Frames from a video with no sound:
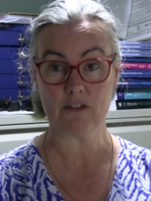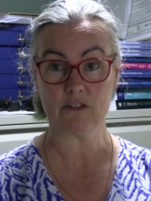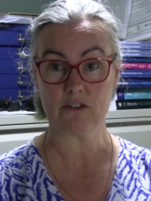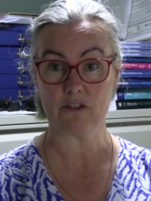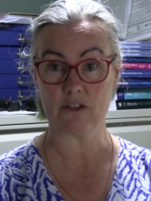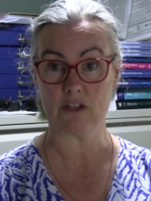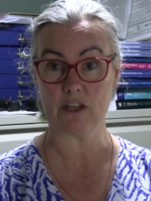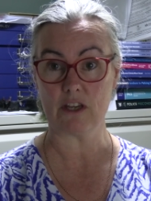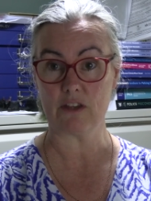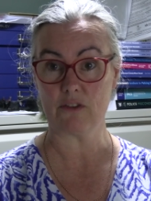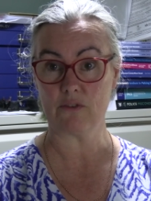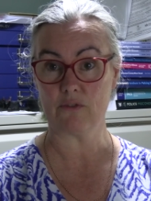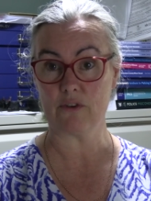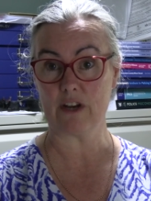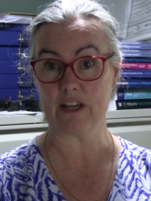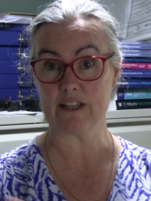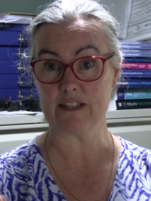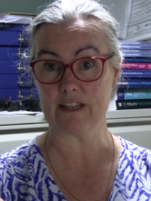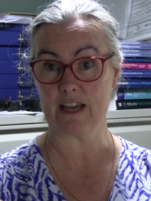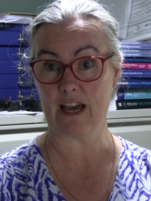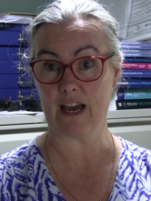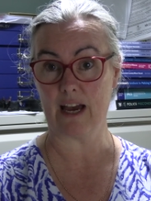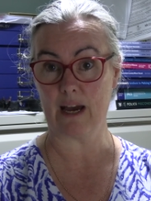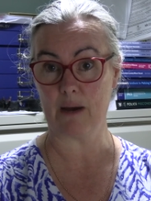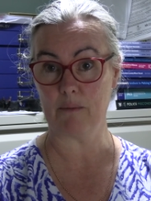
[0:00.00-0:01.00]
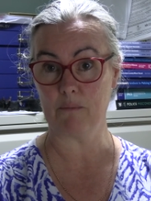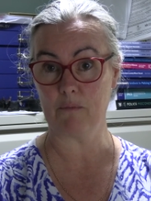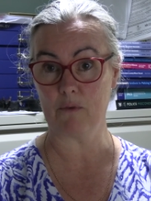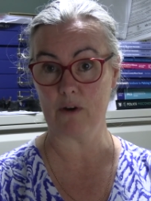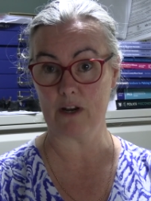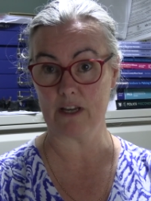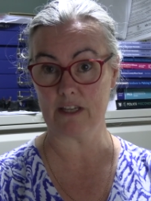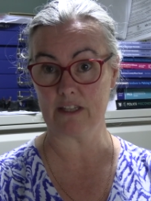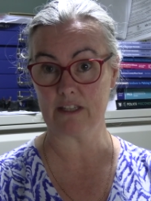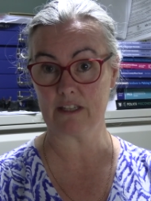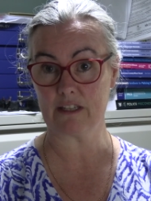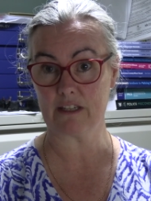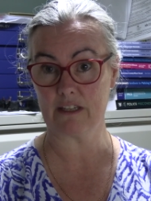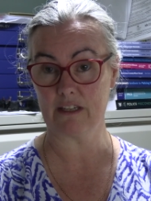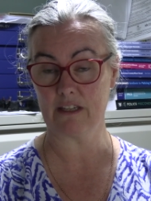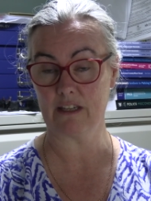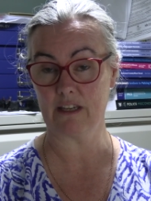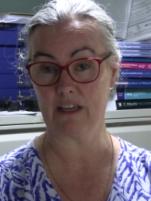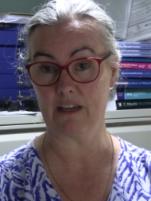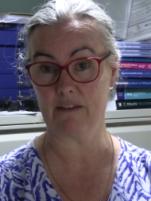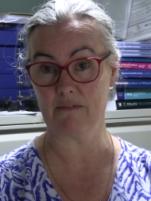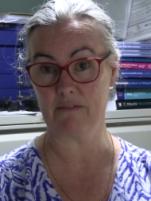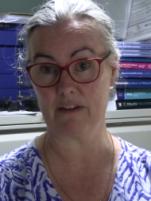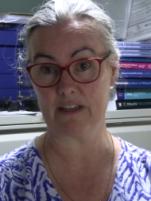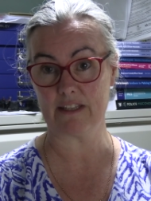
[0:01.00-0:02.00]
so your threat, harm, risk,
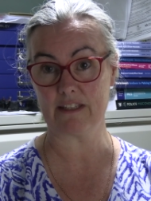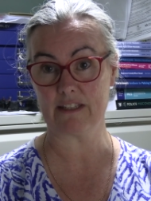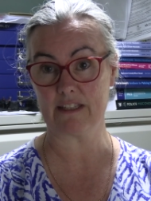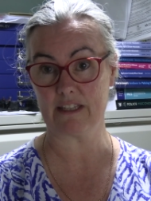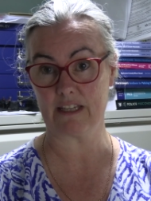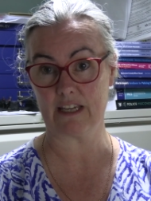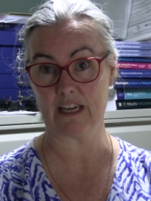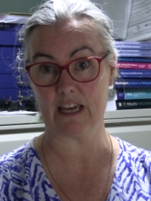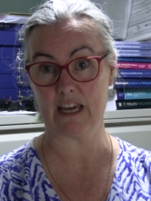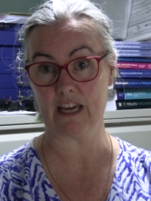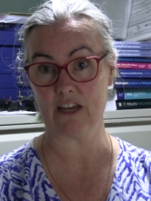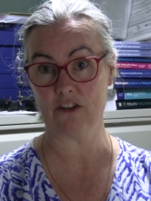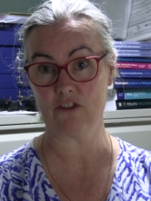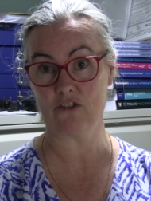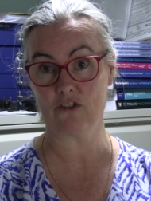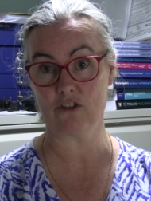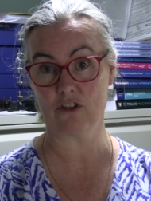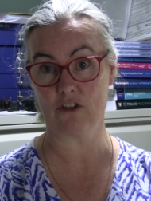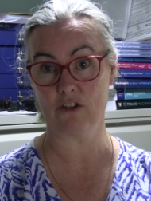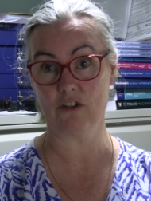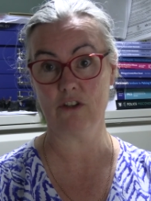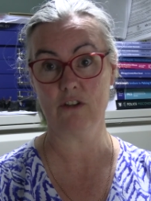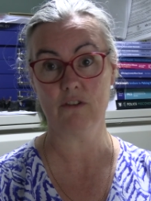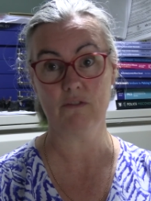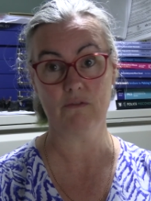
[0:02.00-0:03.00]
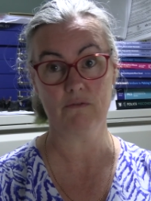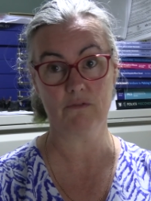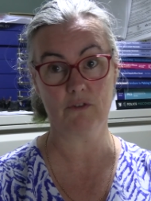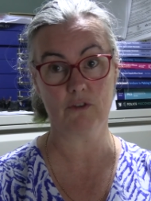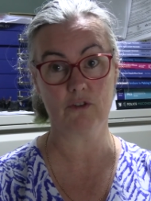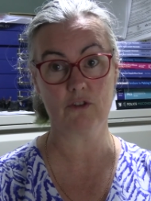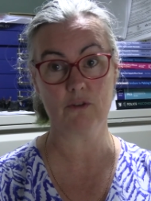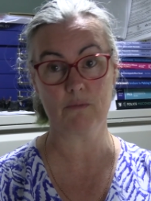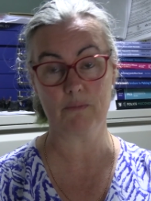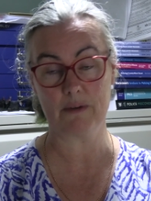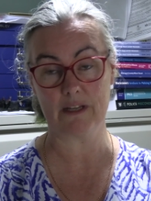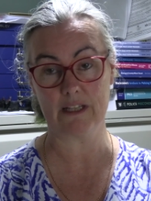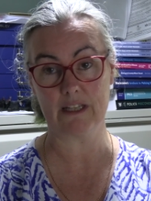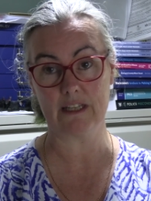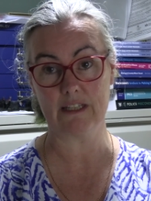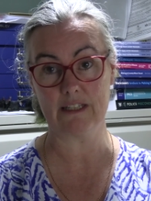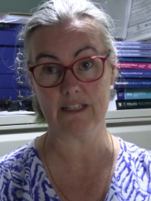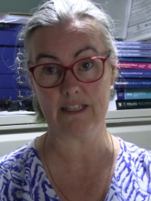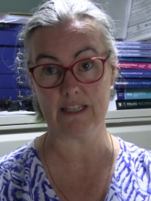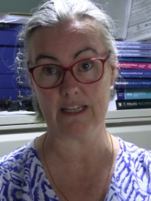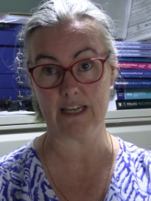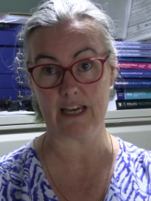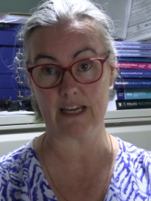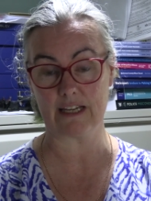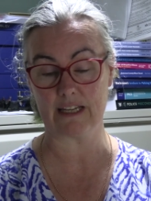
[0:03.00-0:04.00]
investigation,
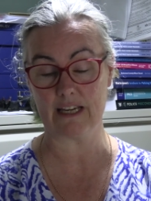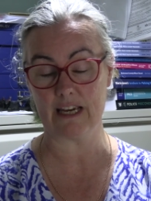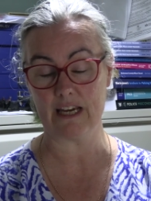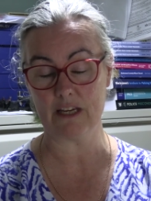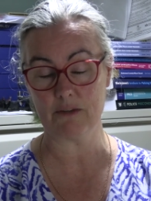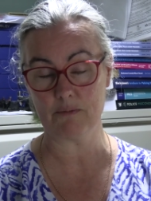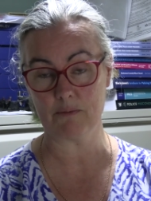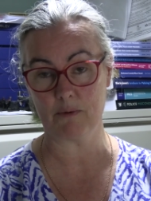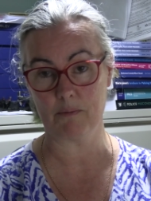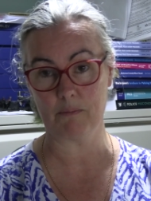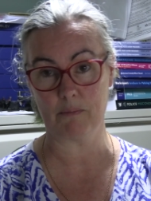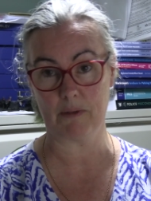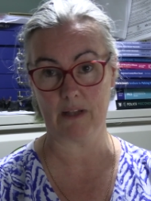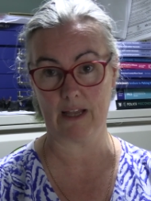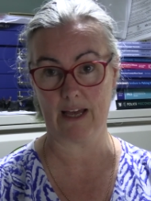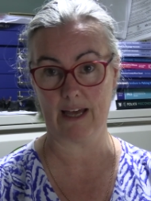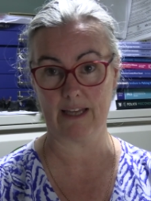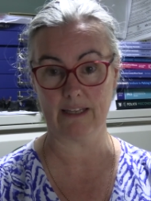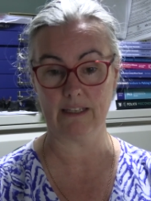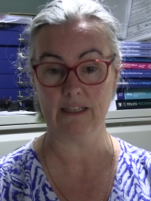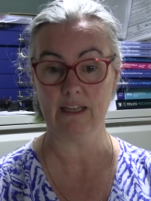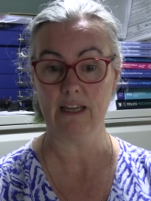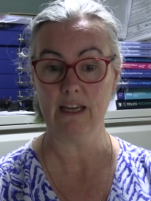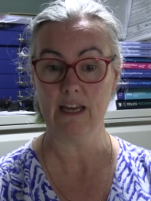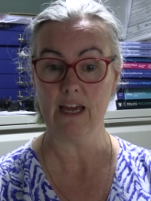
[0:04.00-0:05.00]
vulnerability, engagement plan,